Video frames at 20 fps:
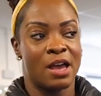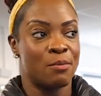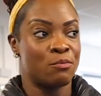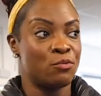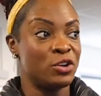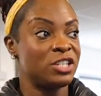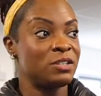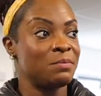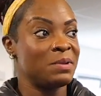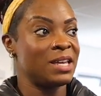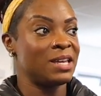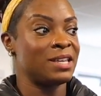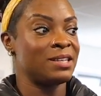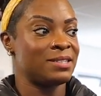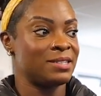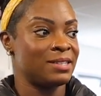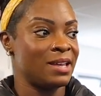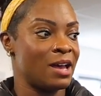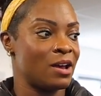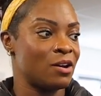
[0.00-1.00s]
Which
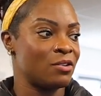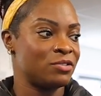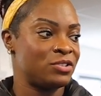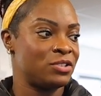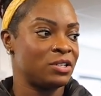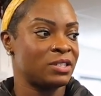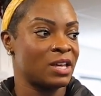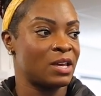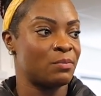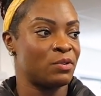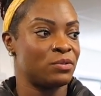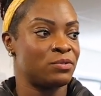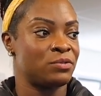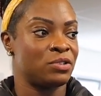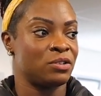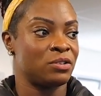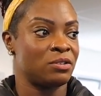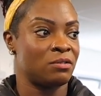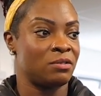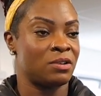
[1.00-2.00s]
means now she's able
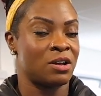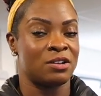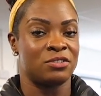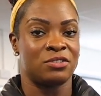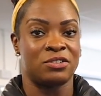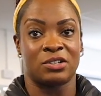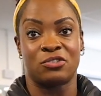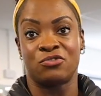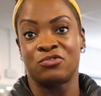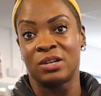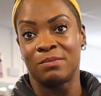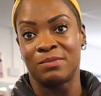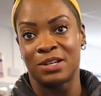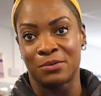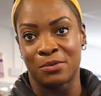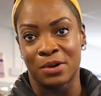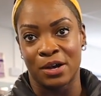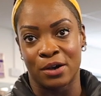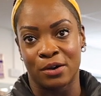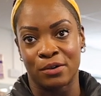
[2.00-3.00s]
to lunge extremely
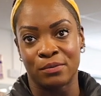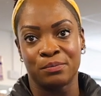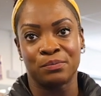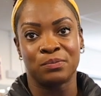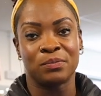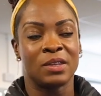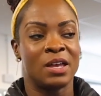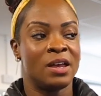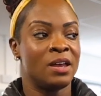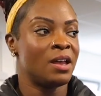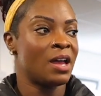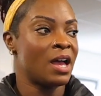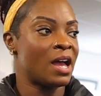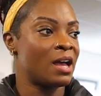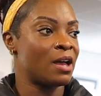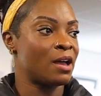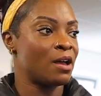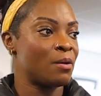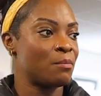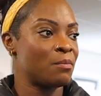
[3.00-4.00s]
well,
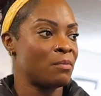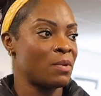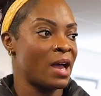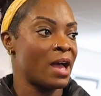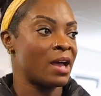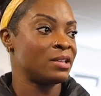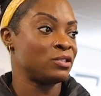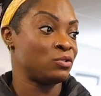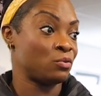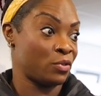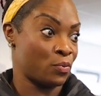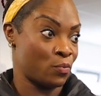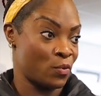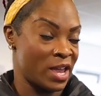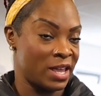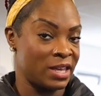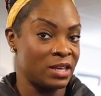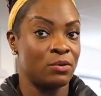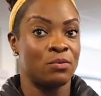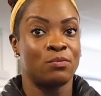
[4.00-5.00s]
and with
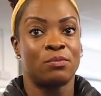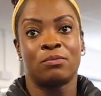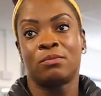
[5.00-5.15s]
weight.